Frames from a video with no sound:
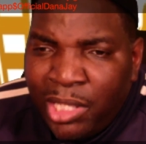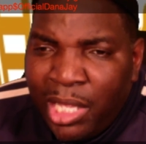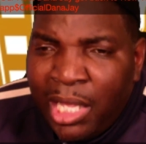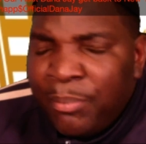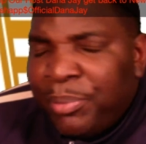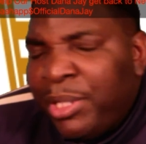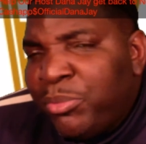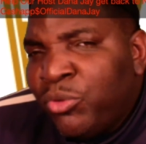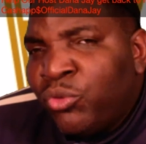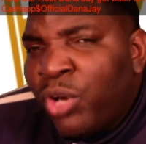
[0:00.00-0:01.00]
And
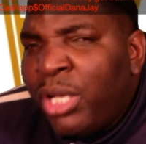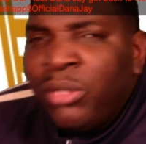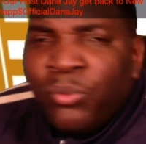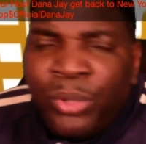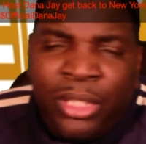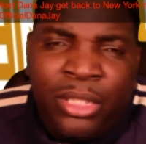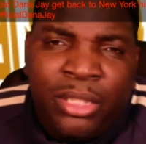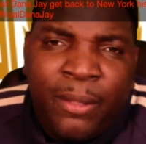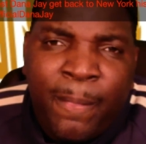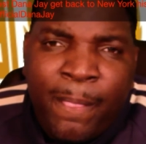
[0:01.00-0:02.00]
people running with
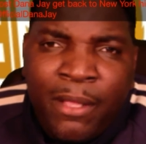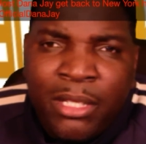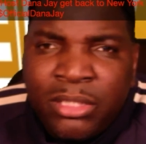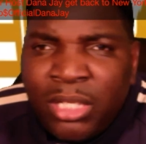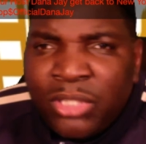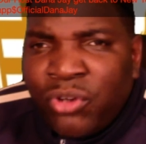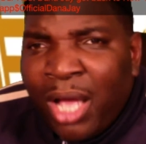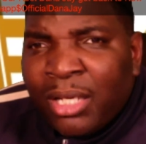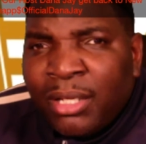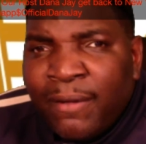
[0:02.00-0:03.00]
it to
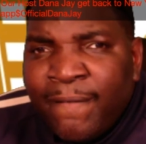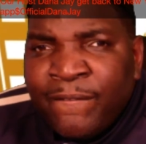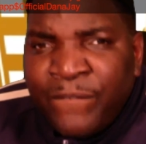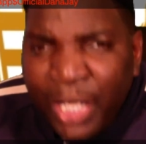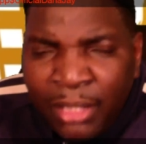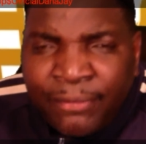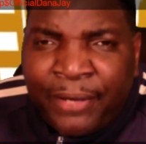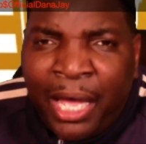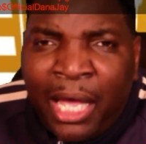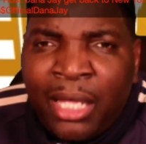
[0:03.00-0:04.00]
try to
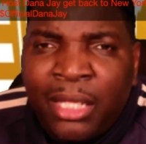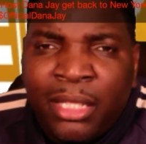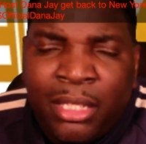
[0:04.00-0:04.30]
vilify